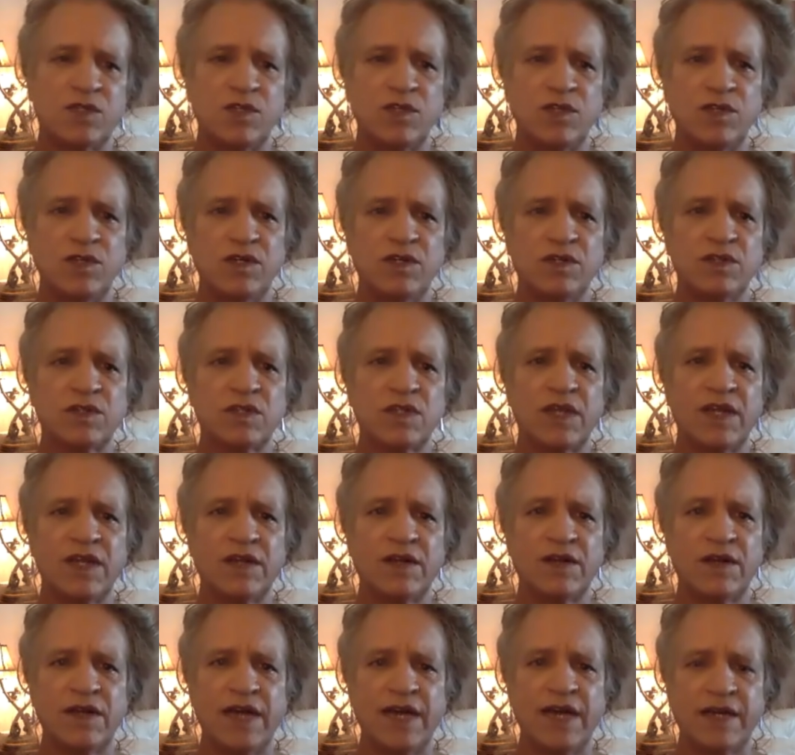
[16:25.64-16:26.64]
years
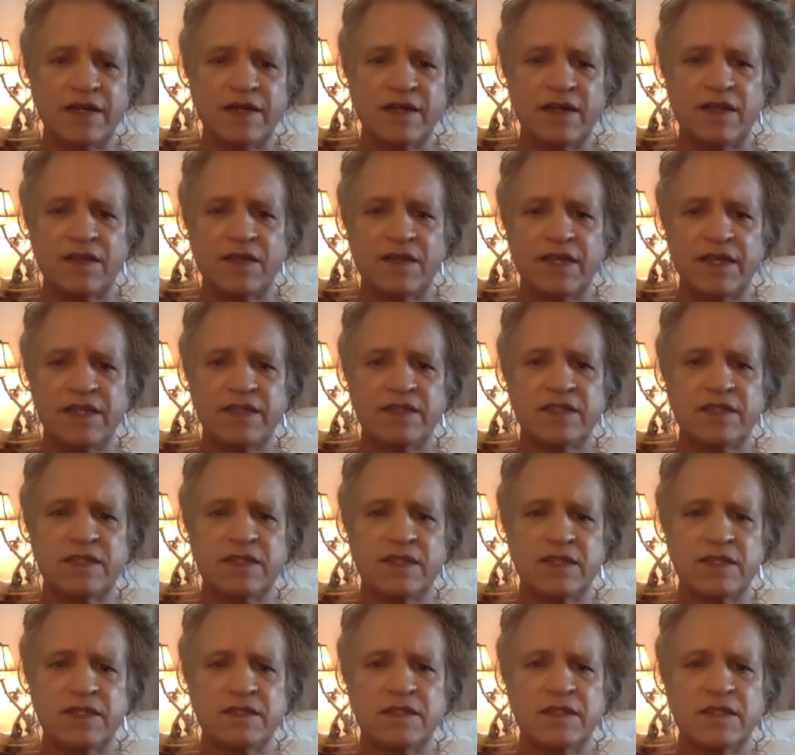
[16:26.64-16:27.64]
later, I had another
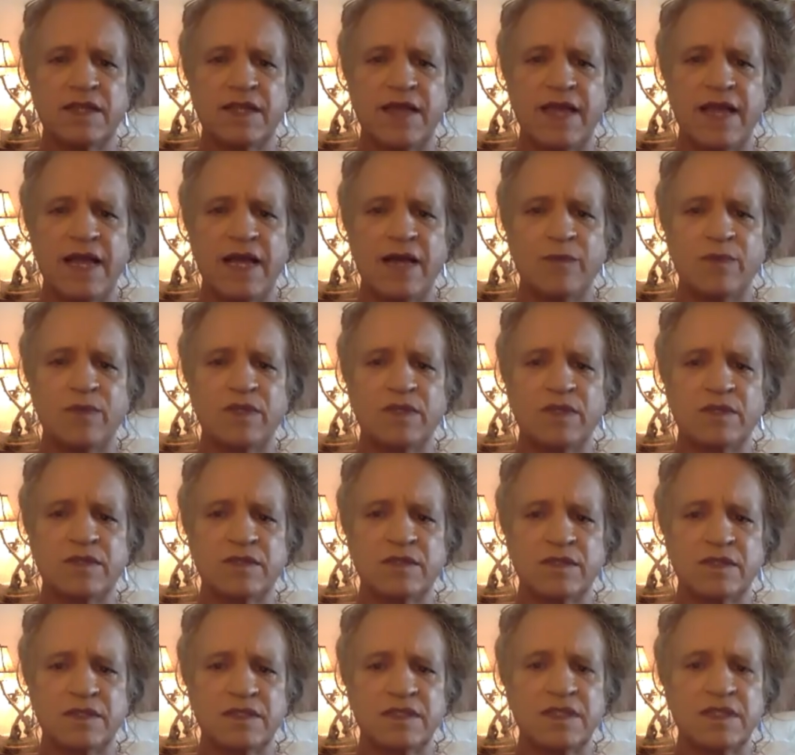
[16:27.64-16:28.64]
incident that happened
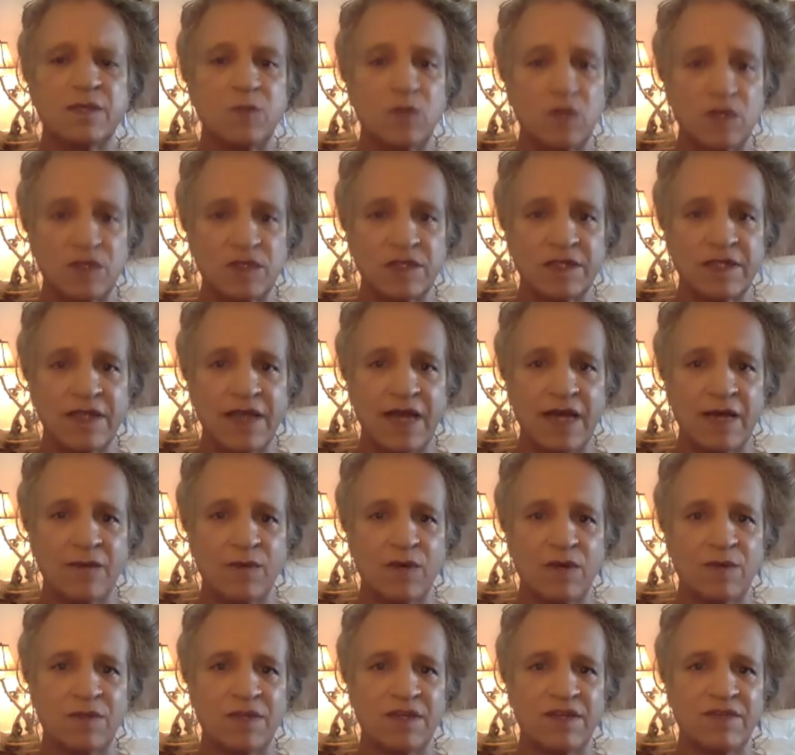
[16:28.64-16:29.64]
similar to that,
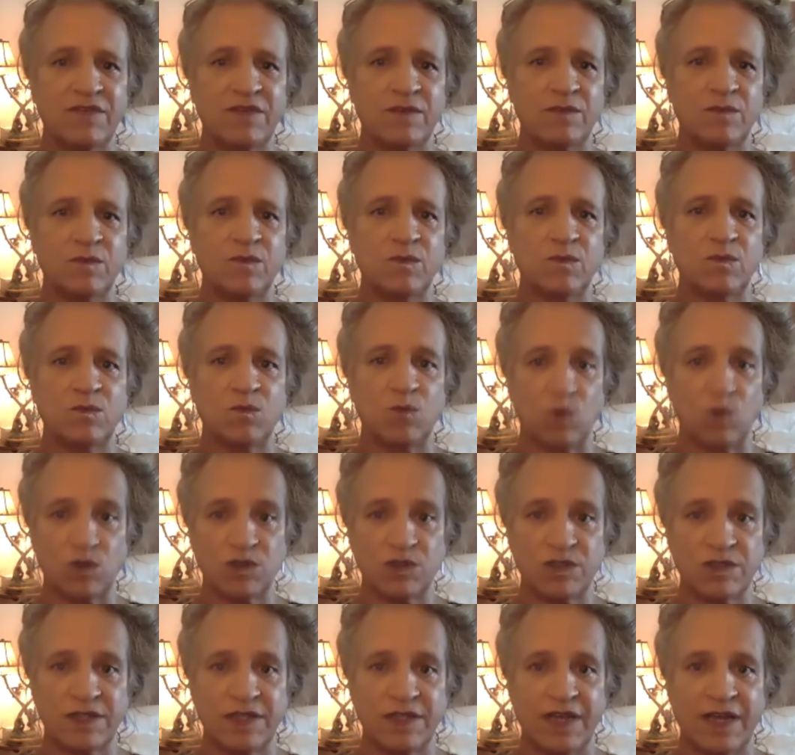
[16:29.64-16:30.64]
probably even
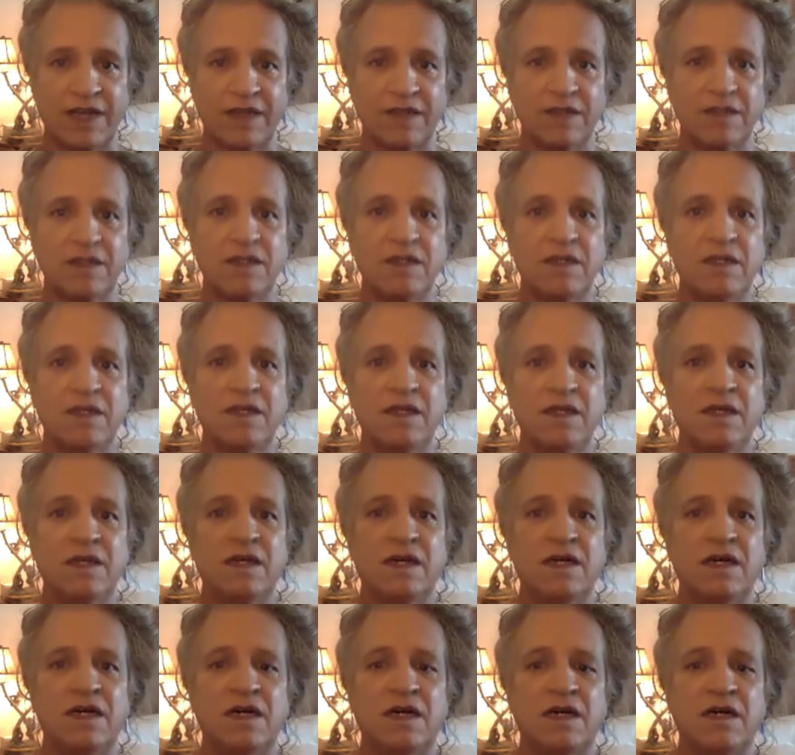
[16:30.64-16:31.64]
worse than that.
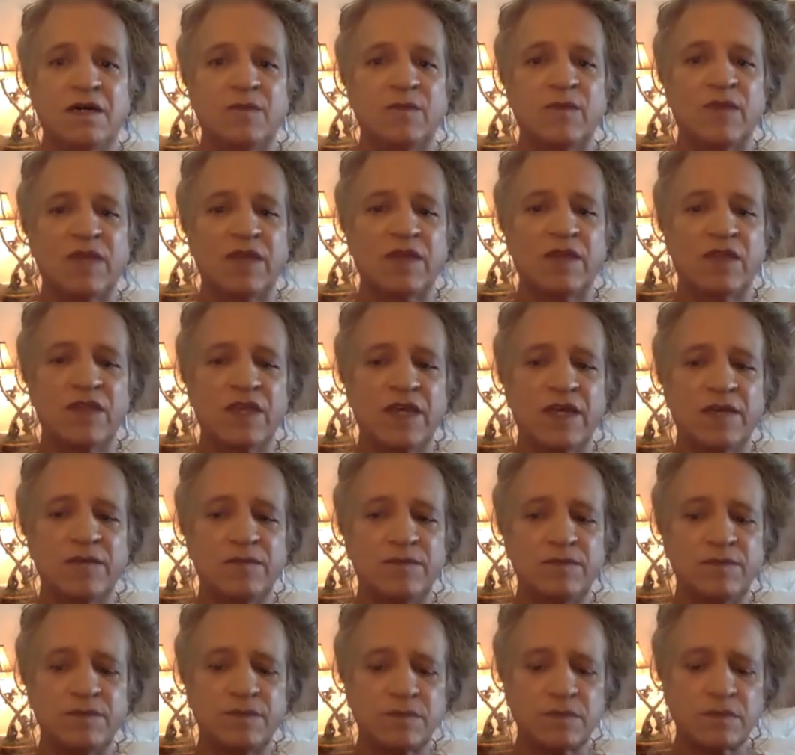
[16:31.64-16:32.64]
And
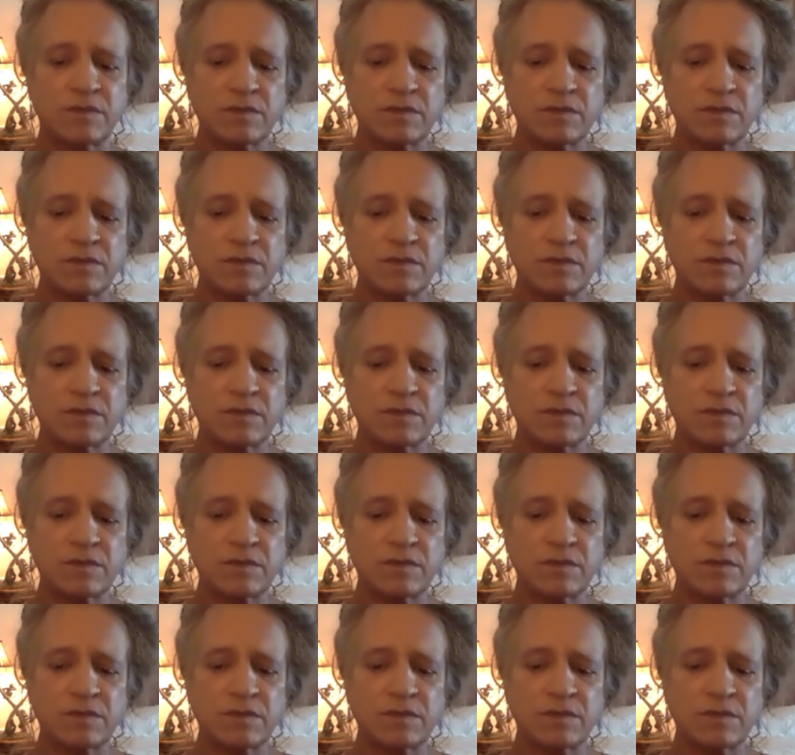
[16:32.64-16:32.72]
then